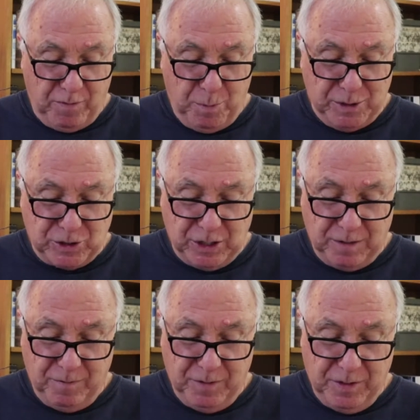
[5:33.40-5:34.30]
them is
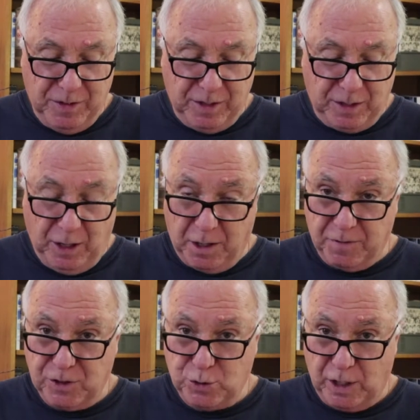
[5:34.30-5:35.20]
the god
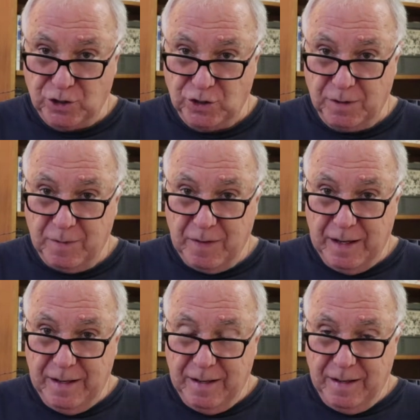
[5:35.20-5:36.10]
of destruction,
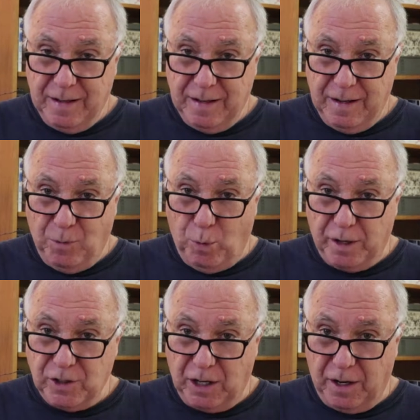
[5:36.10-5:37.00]
and
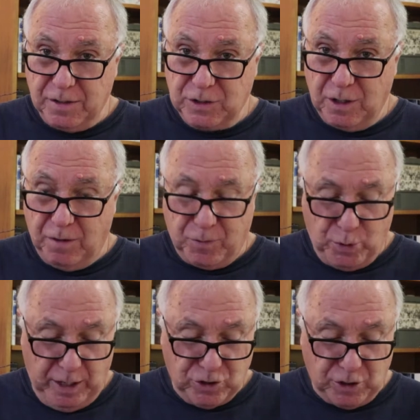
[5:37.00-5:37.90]
one of the god of
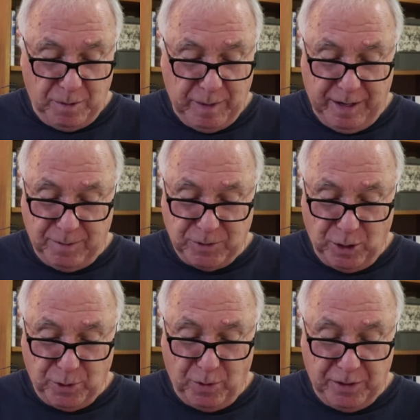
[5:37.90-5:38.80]
creation, and I
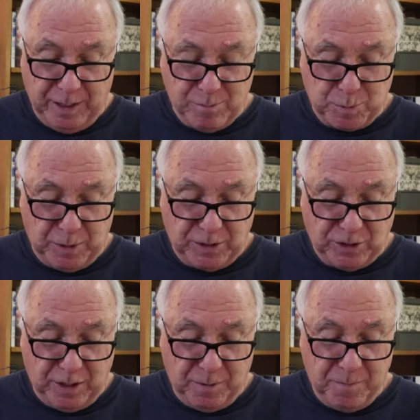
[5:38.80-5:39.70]
don't know the names,
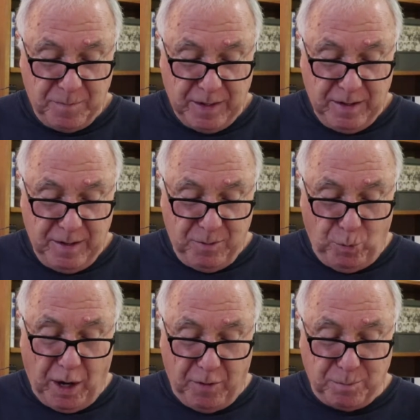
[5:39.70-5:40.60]
but
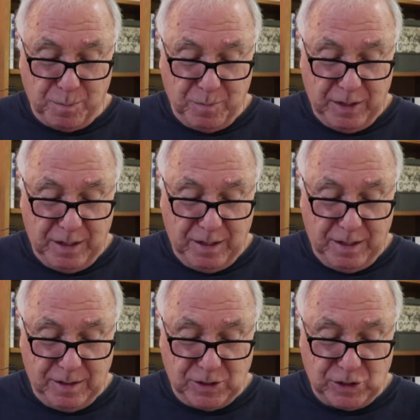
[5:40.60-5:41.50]
one of them
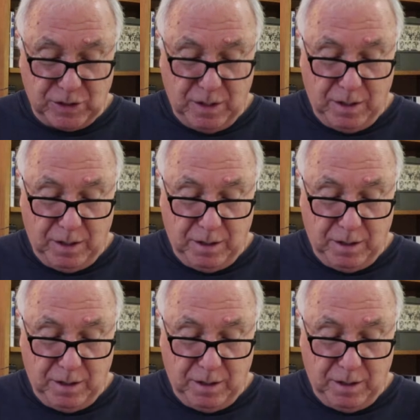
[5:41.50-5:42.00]
is